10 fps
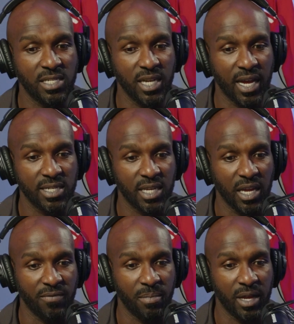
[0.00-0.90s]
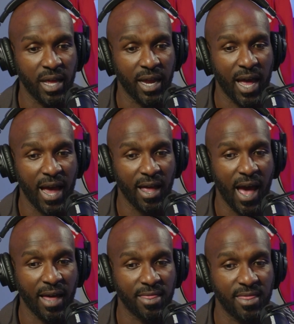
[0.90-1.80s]
chance to even be like,
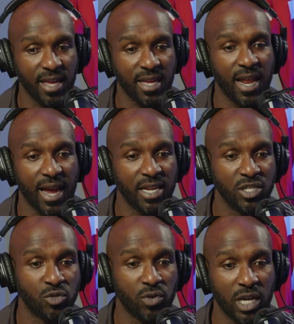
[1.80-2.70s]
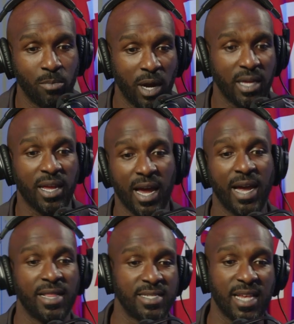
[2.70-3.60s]
I think that I can dream, or I think I
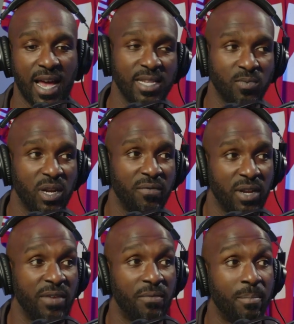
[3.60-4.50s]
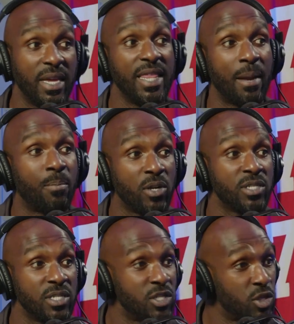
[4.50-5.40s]
got the size or whatever to even be that
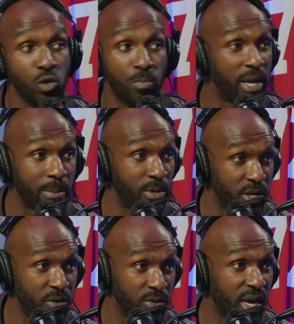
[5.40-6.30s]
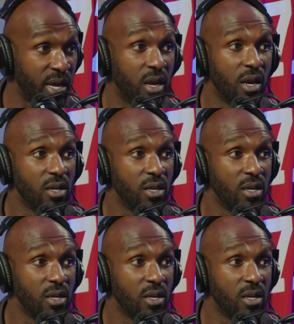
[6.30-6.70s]
person to be able to do that.